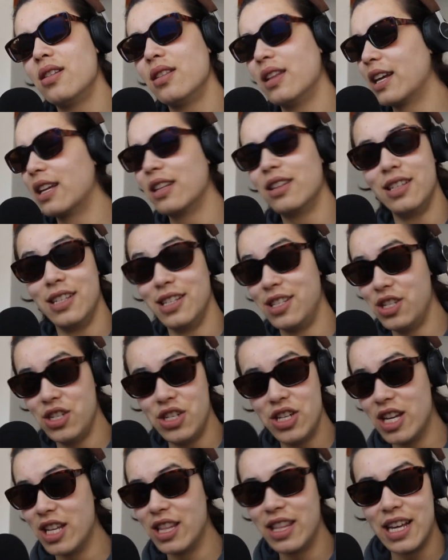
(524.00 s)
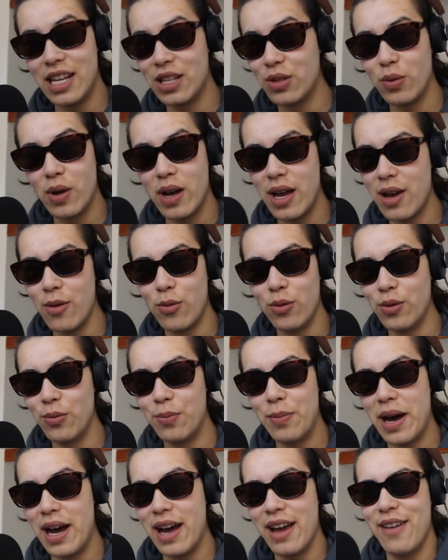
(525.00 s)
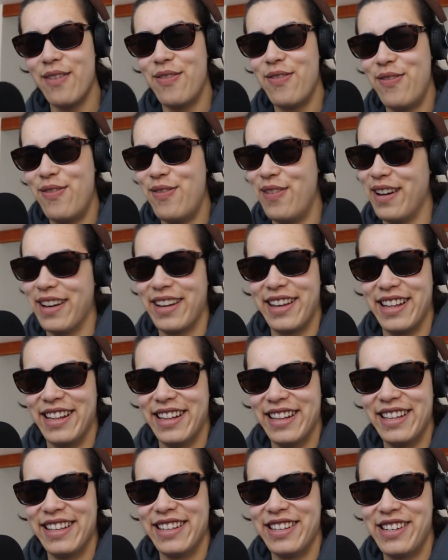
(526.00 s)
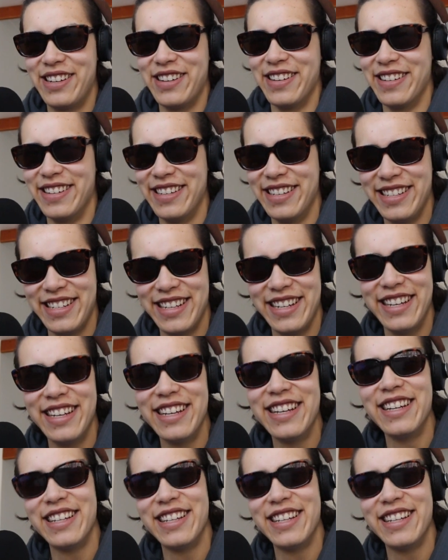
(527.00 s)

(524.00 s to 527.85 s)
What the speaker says: Like, legit, that's why I would buy a fucking jersey,